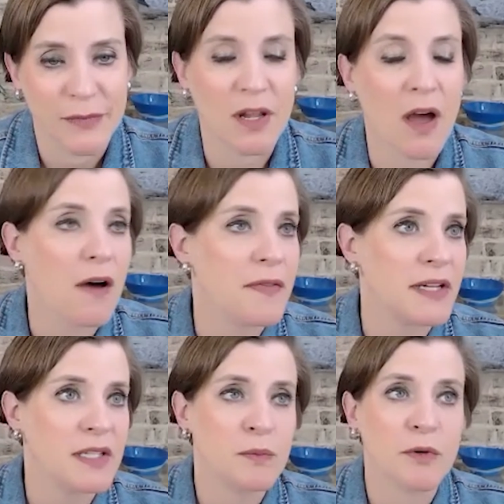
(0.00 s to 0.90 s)
No,
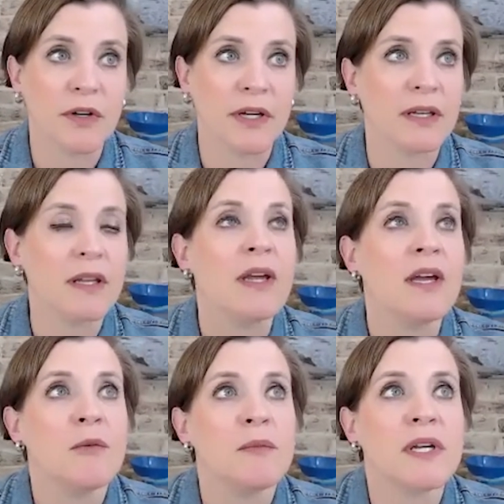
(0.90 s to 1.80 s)
that's brilliant,
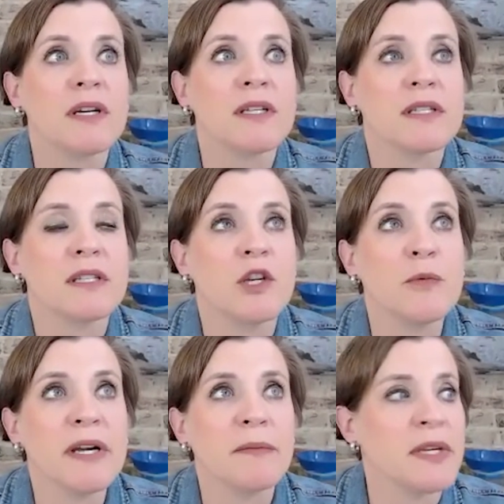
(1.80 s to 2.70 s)
because you
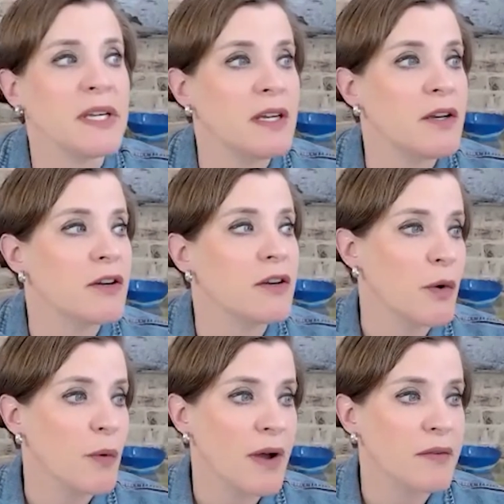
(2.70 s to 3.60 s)
might be eager and
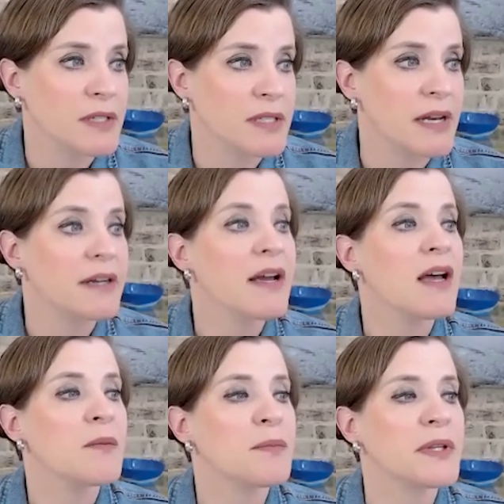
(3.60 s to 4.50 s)
go out and set it
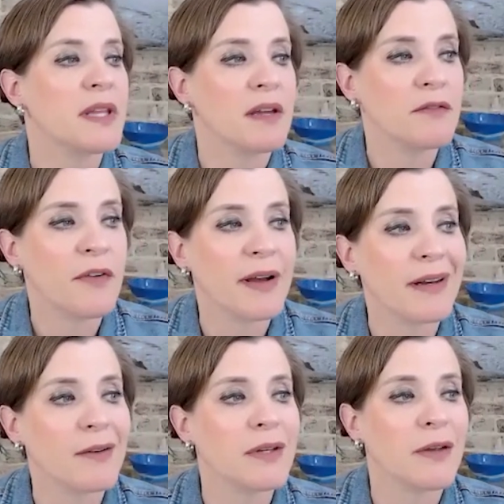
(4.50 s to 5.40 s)
up, but then find
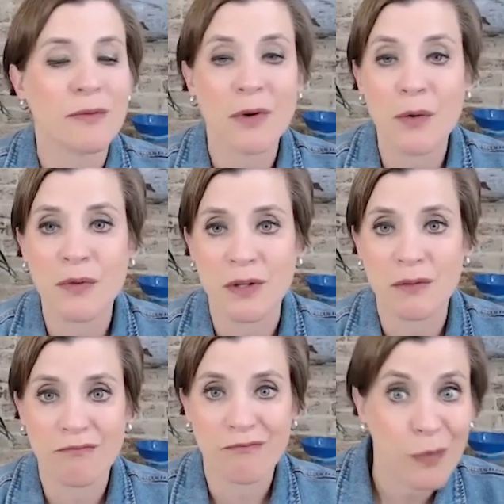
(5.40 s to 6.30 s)
out down the road that
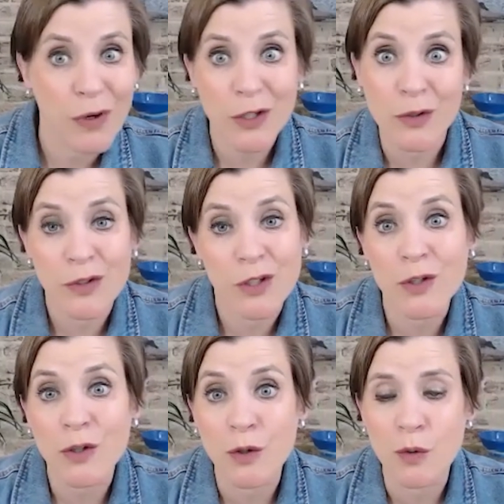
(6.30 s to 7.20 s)
what you
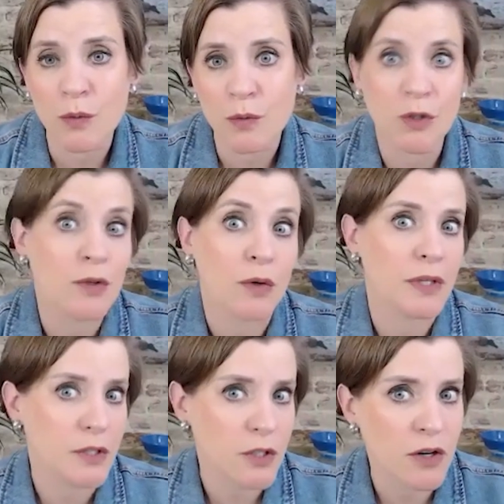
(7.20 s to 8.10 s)
do, you don't
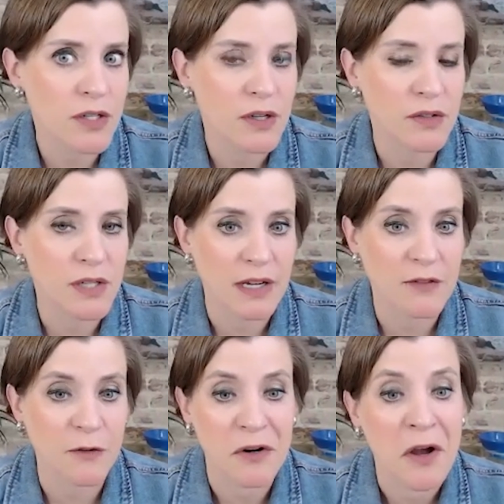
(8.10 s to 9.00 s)
need to charge sales tax
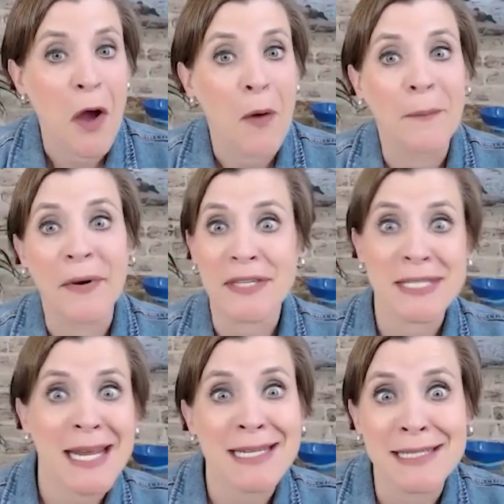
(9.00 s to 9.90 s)
for. But the
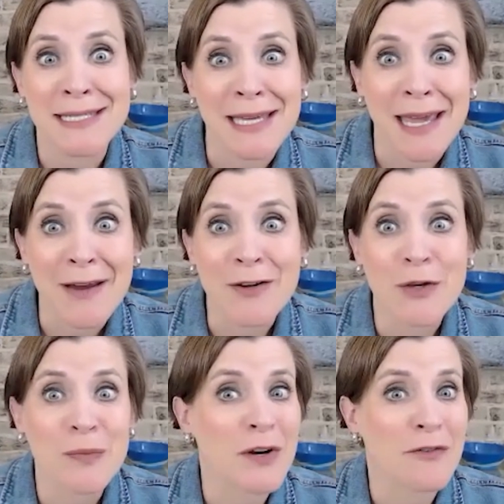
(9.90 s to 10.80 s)
state doesn't care.
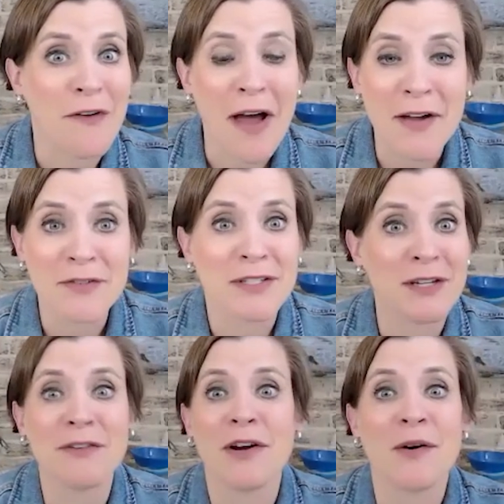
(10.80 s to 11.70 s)
You better file
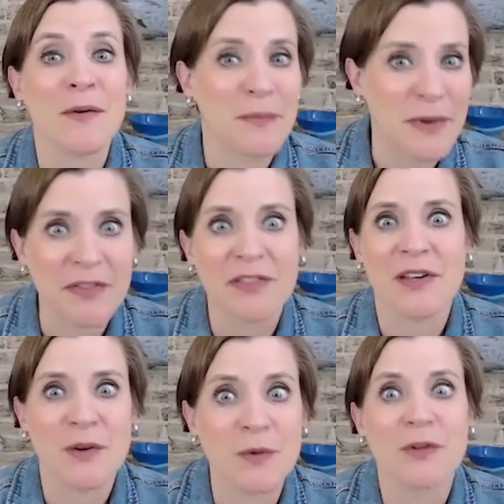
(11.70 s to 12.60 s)
0
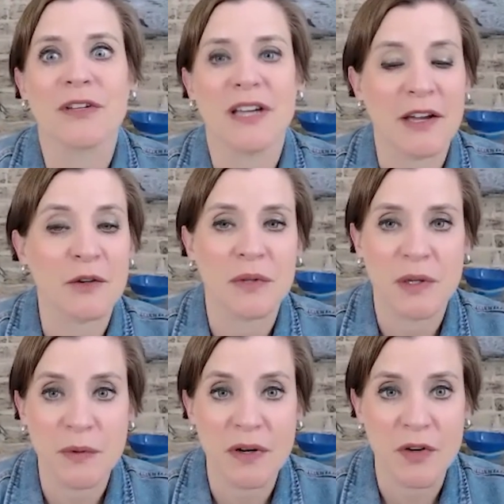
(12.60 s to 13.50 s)
monthly, quarterly,
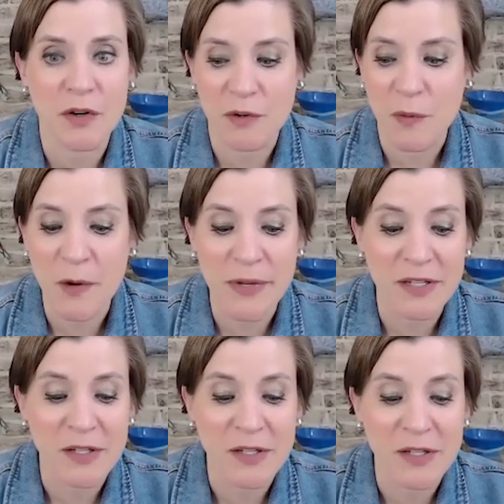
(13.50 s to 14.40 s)
annually, whatever your requirement
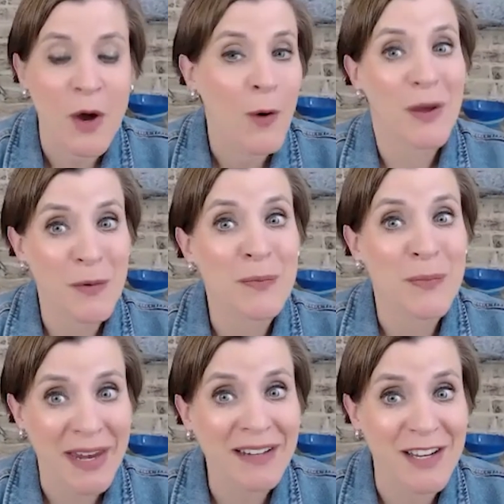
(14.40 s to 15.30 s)
is, or they will
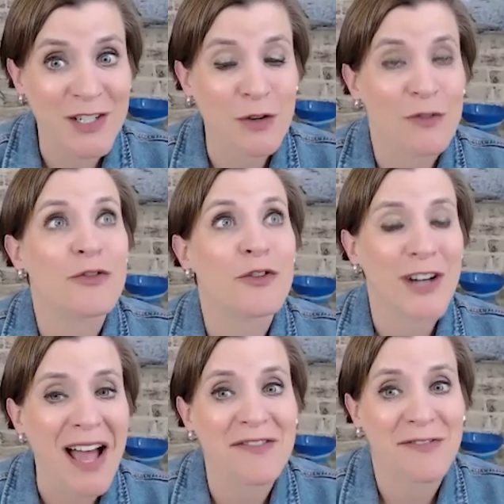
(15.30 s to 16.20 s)
penalize you for
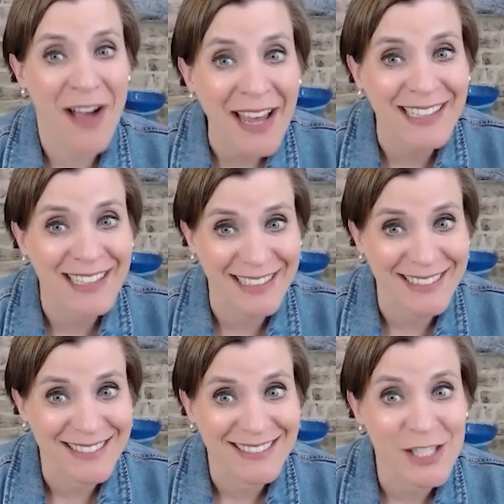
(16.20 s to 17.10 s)
not filing.
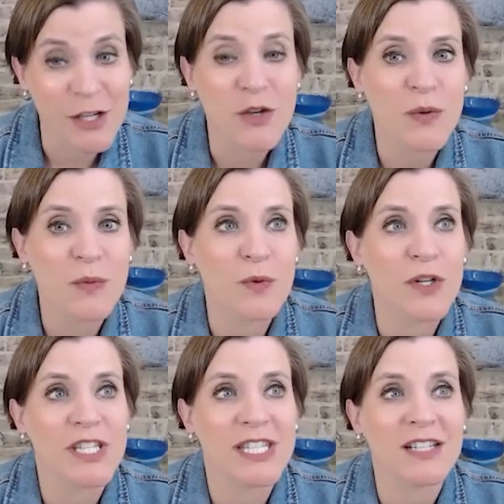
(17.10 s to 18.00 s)
So you
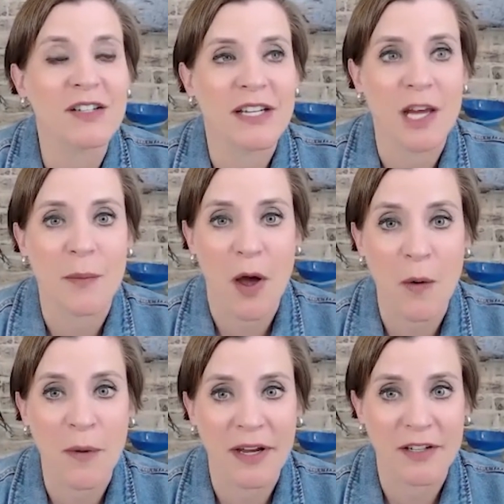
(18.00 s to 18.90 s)
would still end up
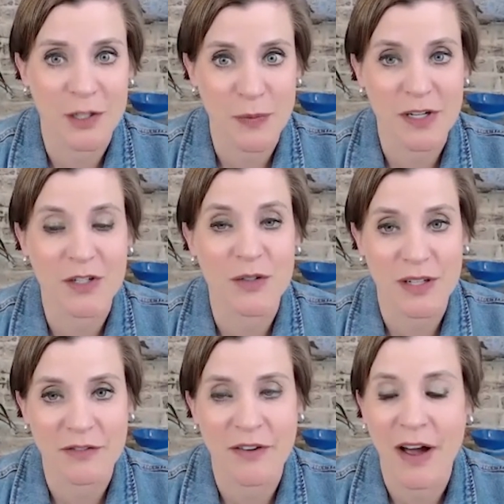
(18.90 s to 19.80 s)
owing just because you
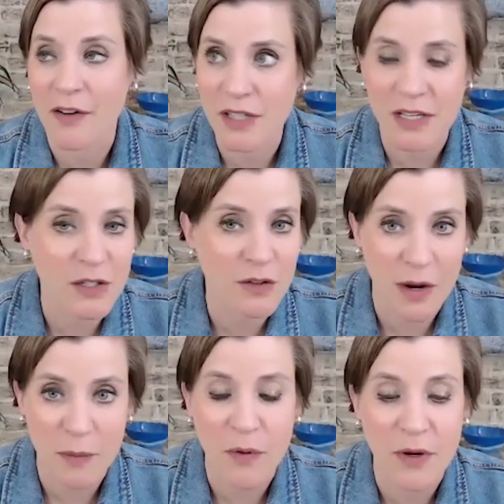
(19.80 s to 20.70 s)
didn't file. So that's a
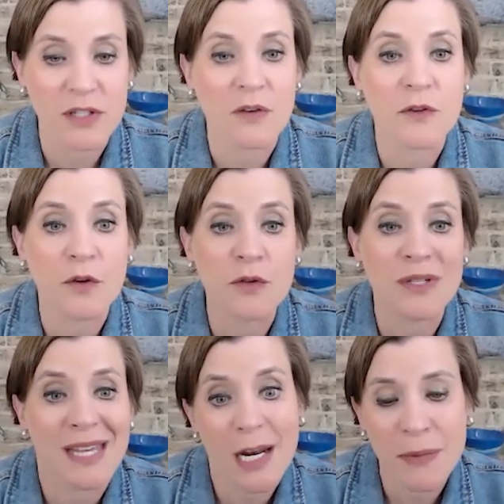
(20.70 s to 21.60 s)
great point. So if you
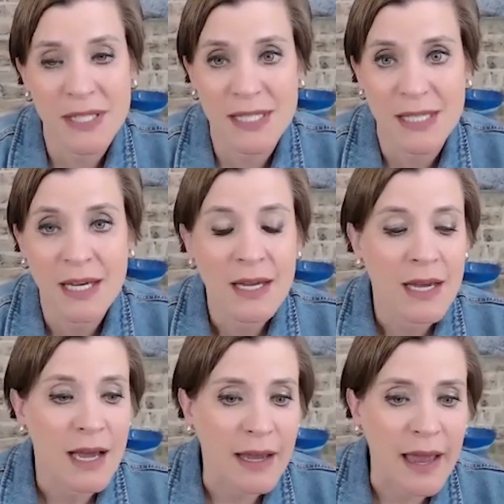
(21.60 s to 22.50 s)
set up this
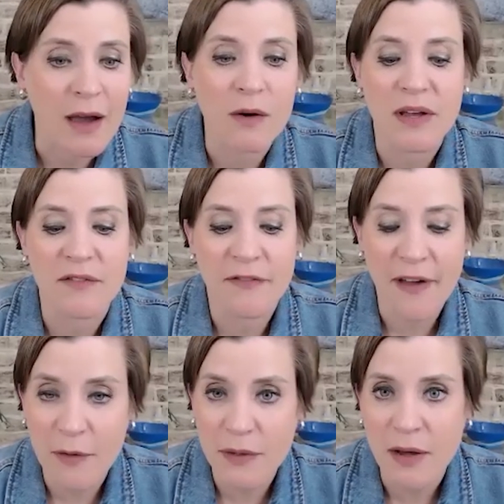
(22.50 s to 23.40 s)
account,
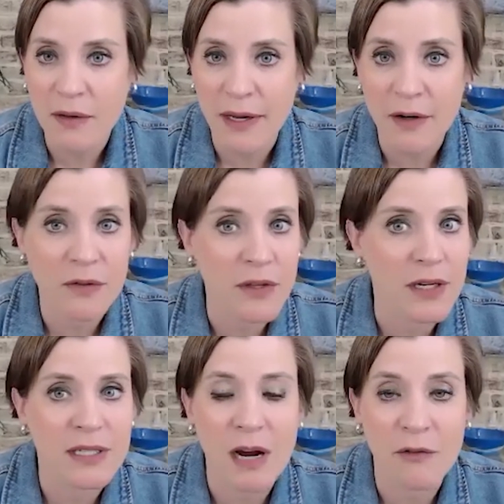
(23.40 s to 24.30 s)
found out later that
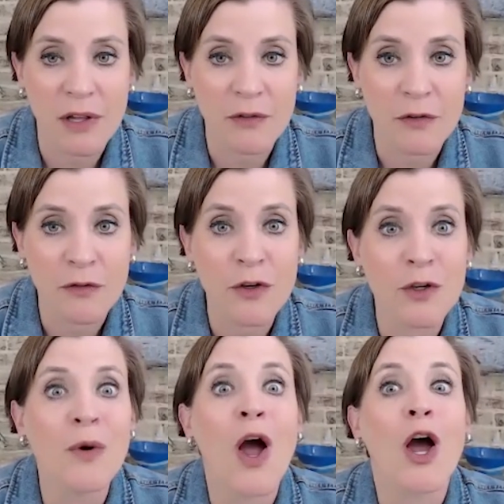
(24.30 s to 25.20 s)
it's not relevant for
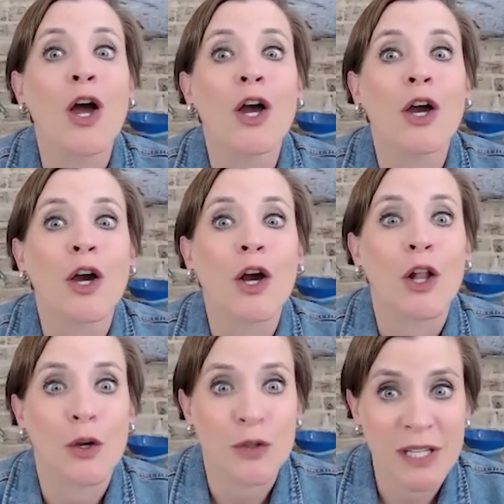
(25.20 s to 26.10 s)
you,
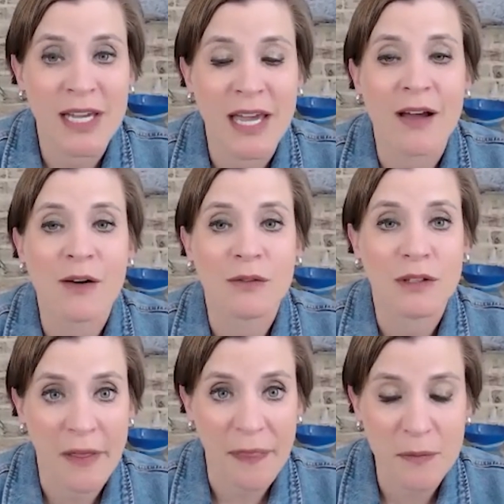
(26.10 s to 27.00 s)
close the account,
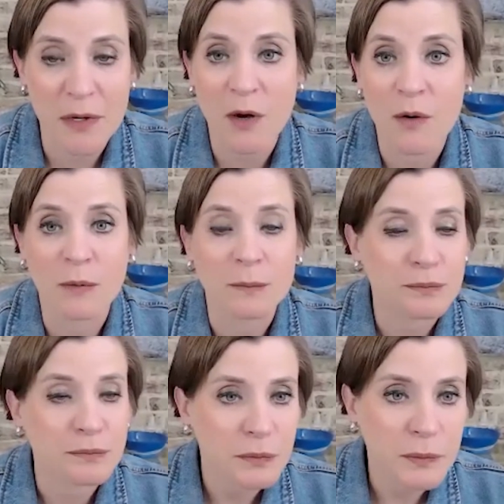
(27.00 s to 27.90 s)
let them know
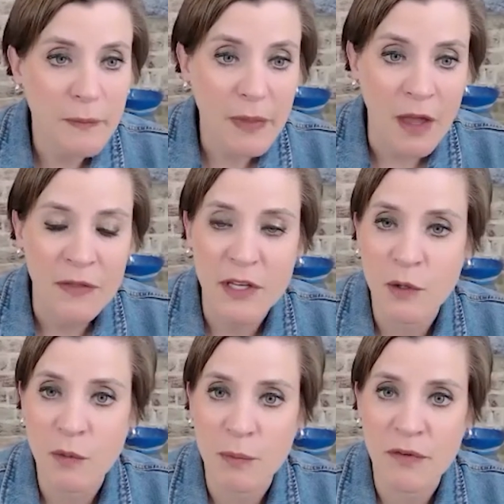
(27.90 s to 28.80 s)
that
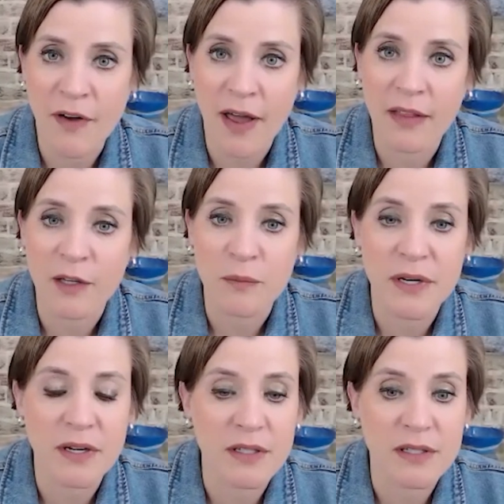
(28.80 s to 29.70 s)
you won't be filing,
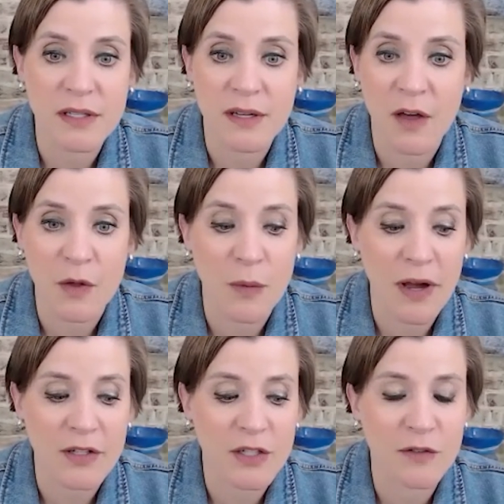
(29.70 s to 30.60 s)
because
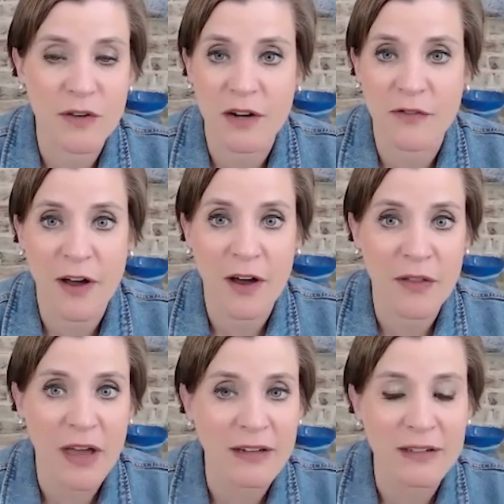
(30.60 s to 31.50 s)
otherwise you've got to file
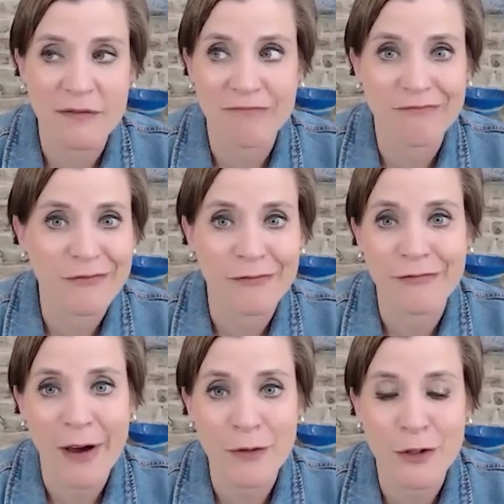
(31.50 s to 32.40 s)
that
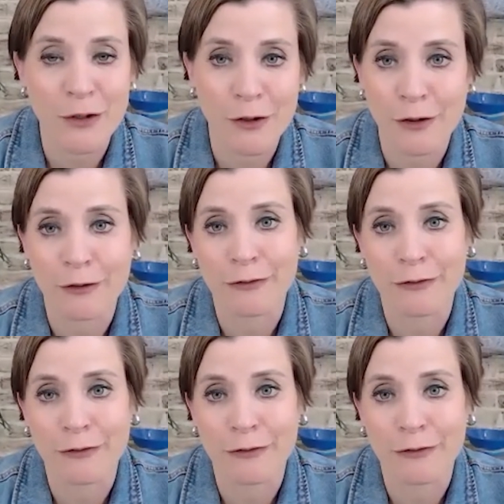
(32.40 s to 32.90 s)
voucher,